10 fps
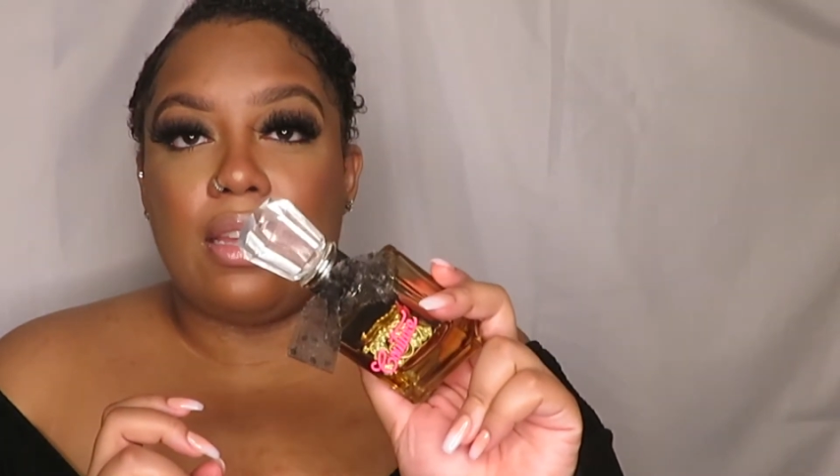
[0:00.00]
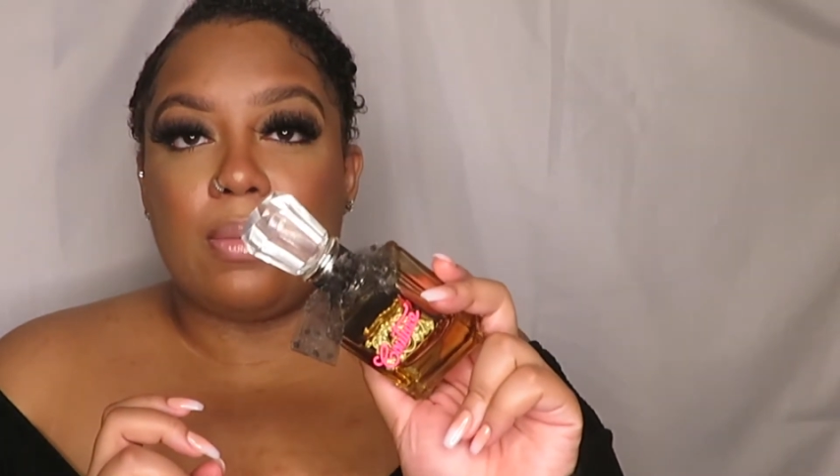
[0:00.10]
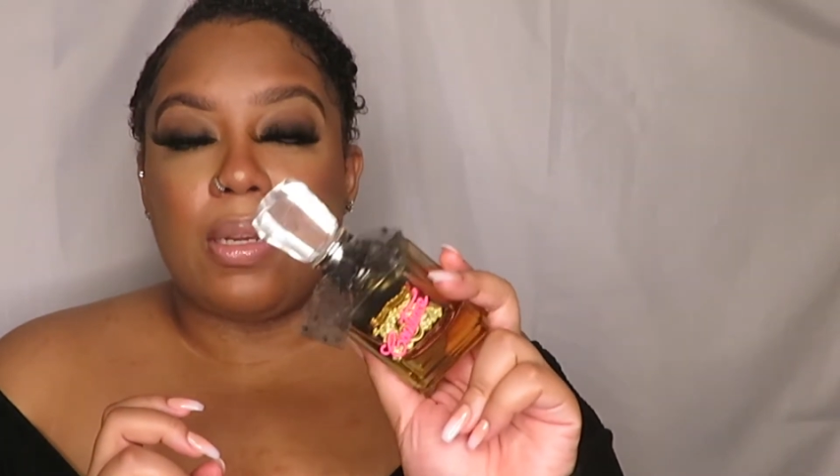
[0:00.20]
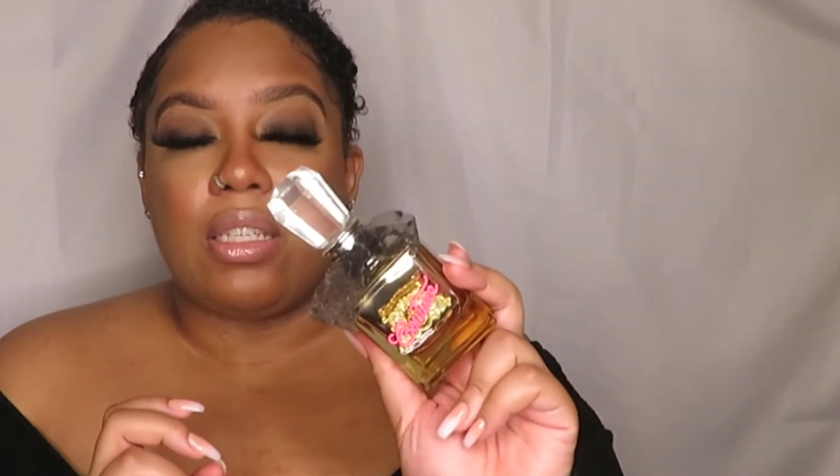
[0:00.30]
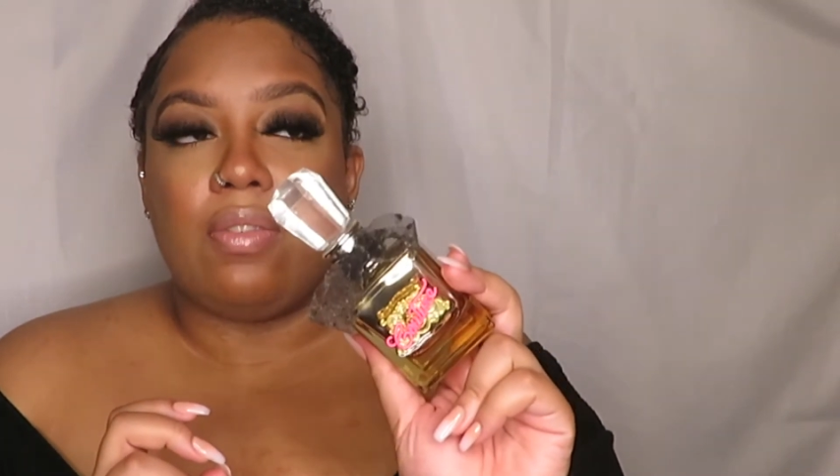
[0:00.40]

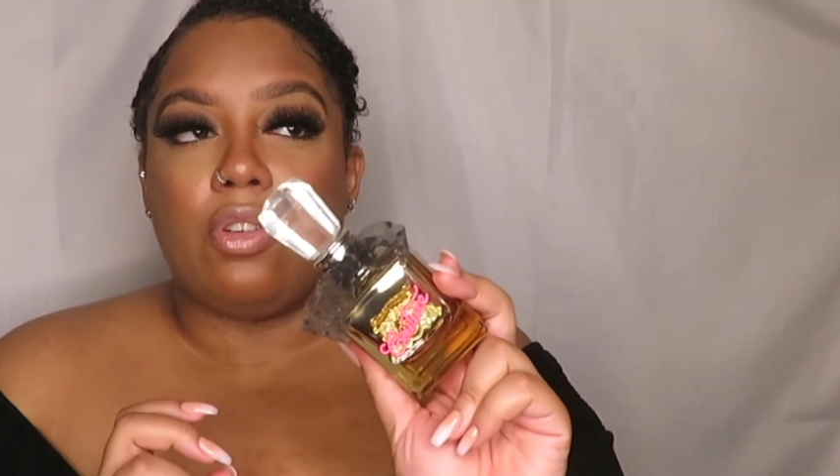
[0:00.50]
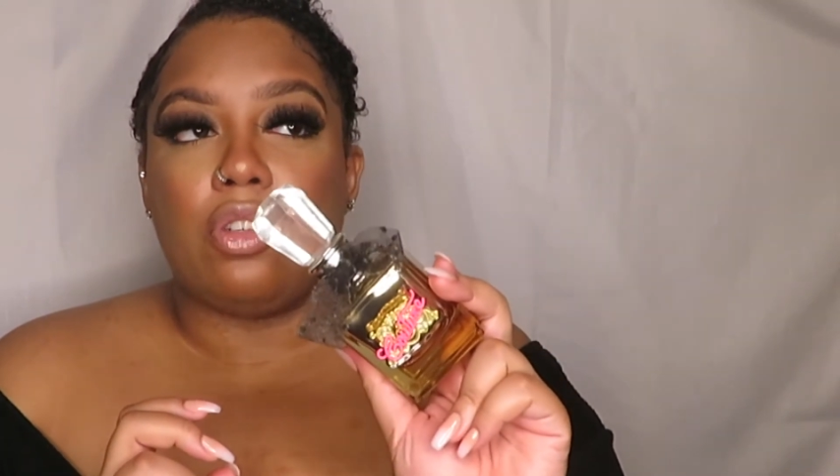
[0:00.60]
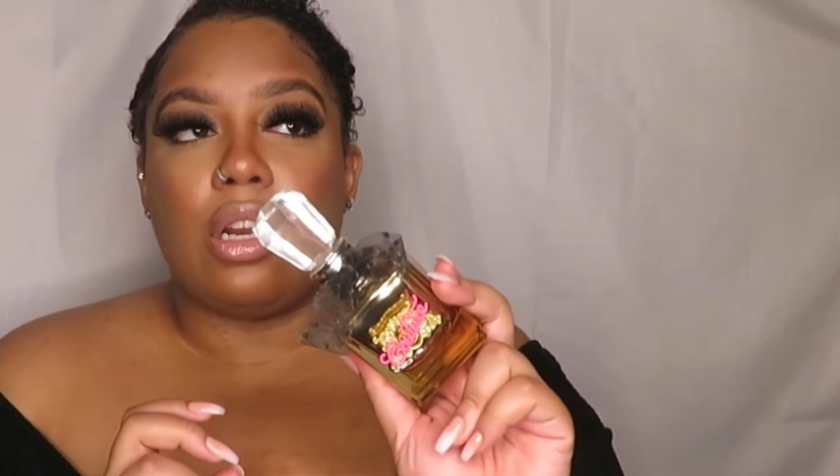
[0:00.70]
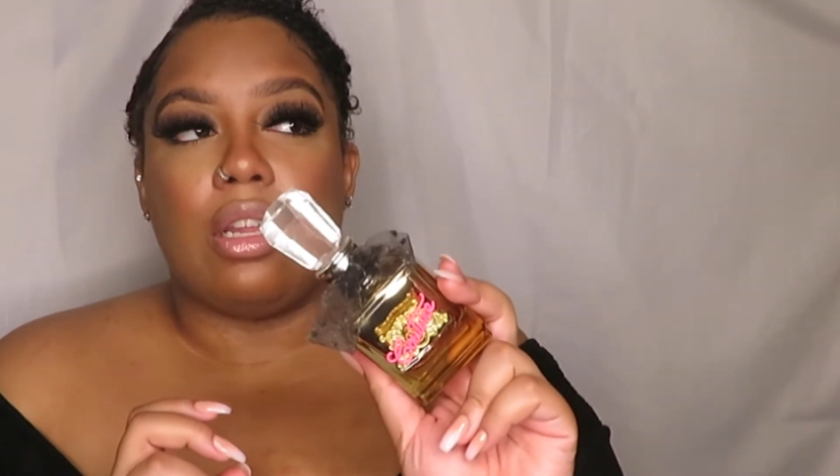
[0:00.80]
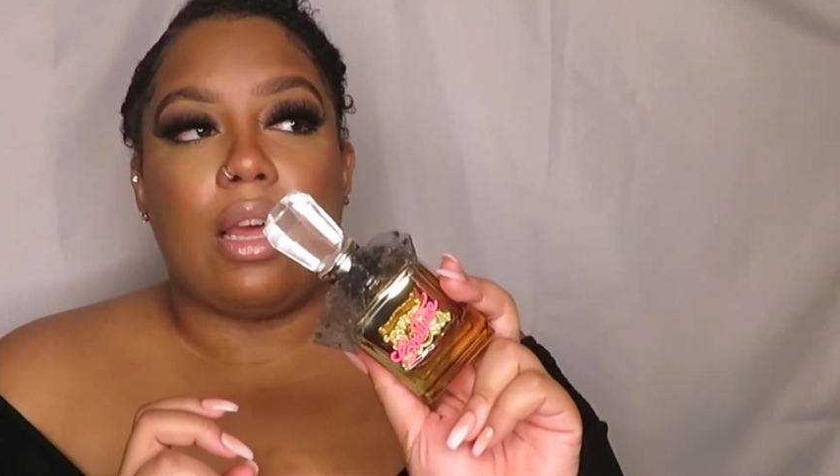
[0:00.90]
especially if you're
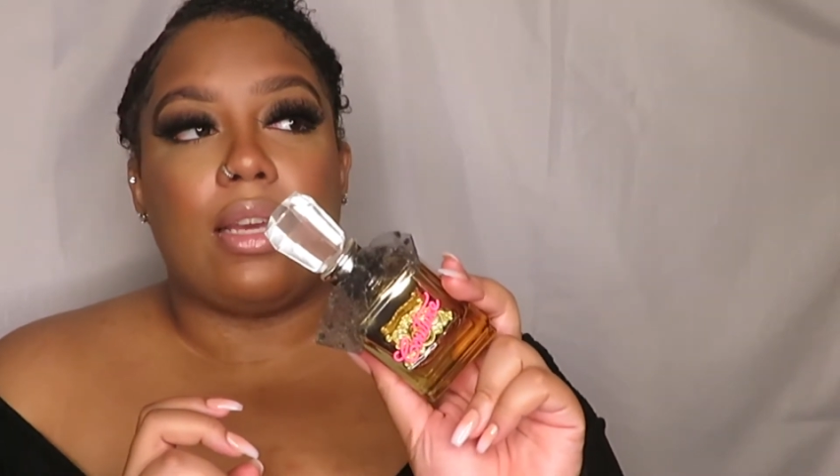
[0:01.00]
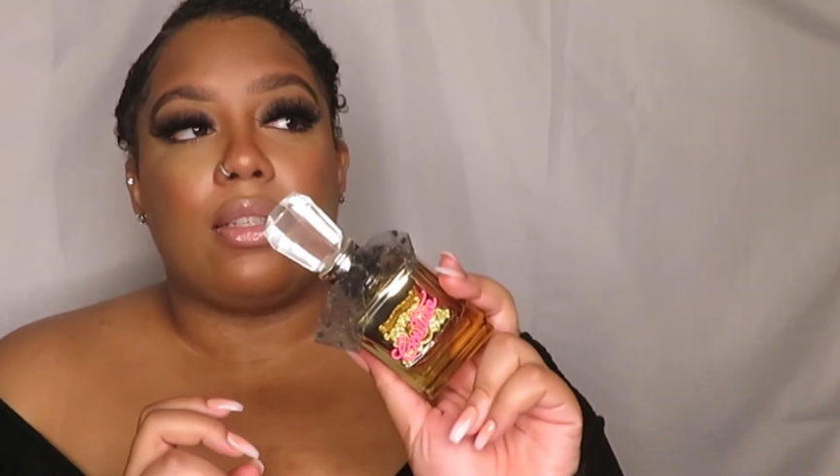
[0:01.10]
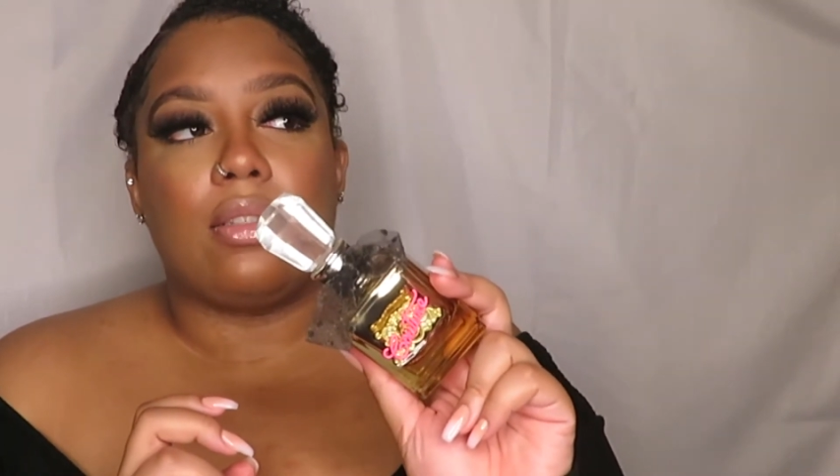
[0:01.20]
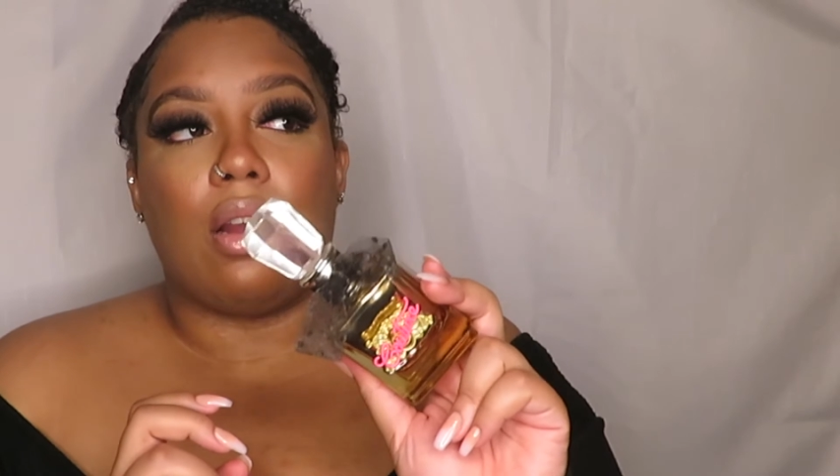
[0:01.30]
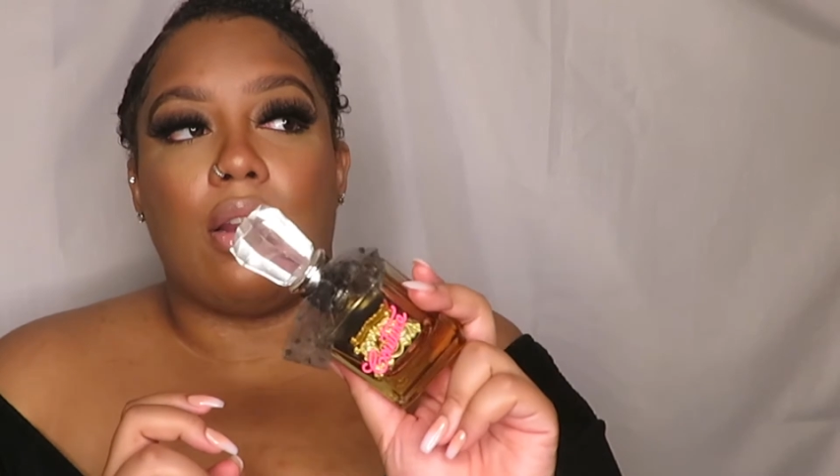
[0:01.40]
trying to like
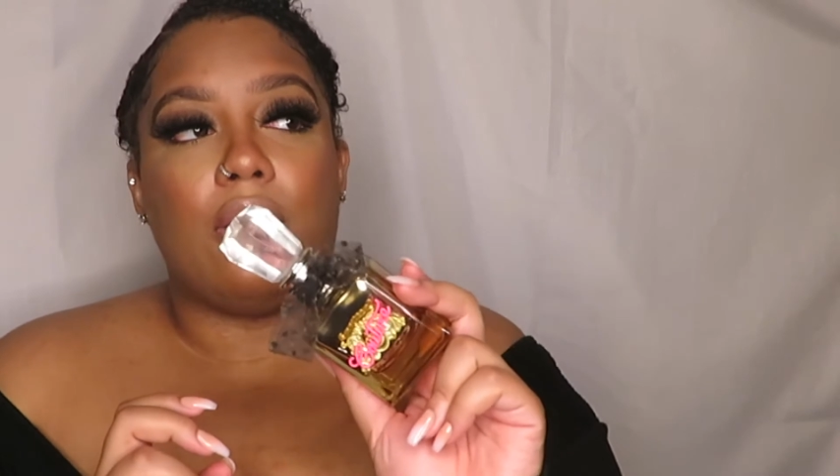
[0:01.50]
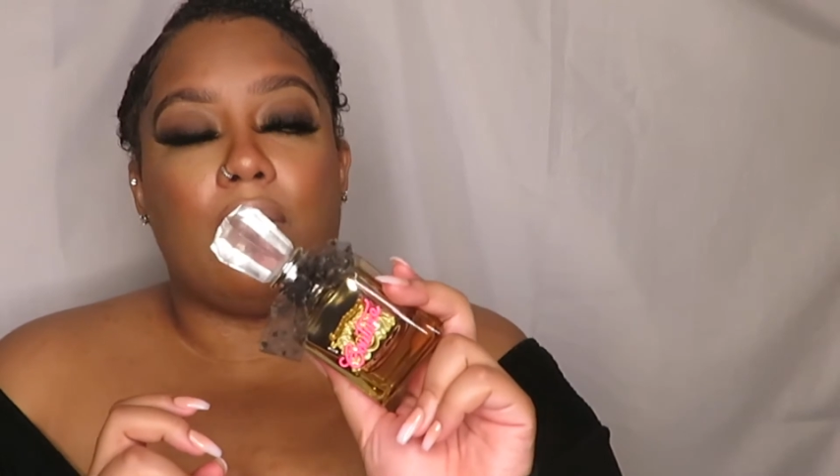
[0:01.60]
start